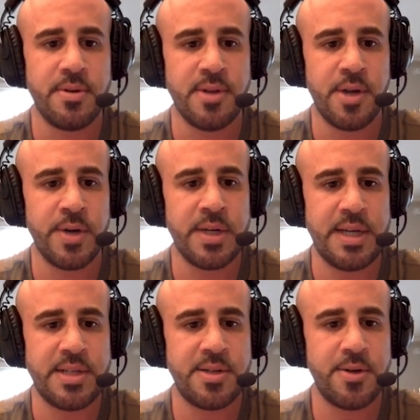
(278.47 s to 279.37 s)

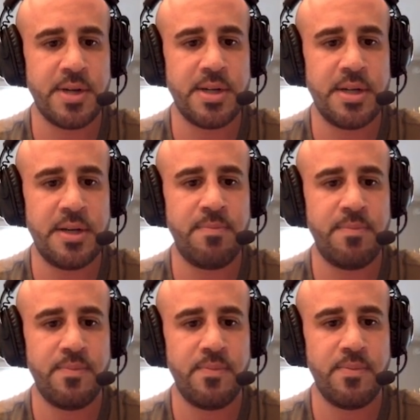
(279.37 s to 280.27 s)
Lowercase token name,
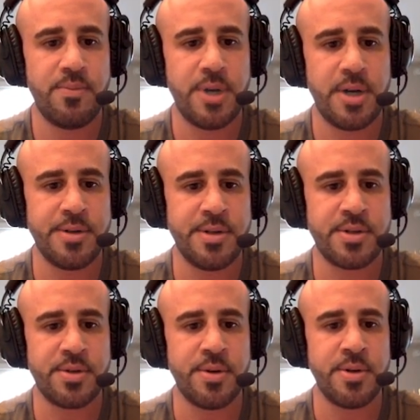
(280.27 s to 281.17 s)

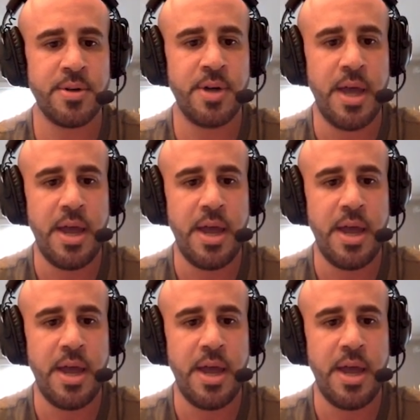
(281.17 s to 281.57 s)
underscore